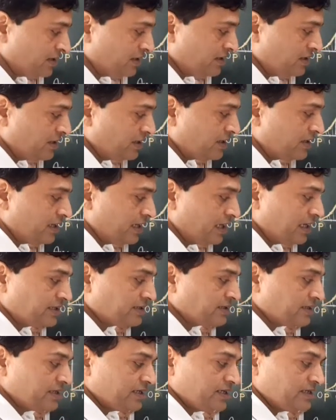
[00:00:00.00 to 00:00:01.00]
Here
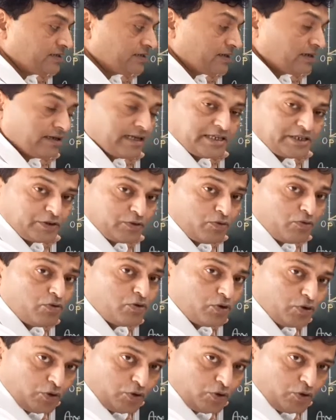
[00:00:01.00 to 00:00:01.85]
x is raised to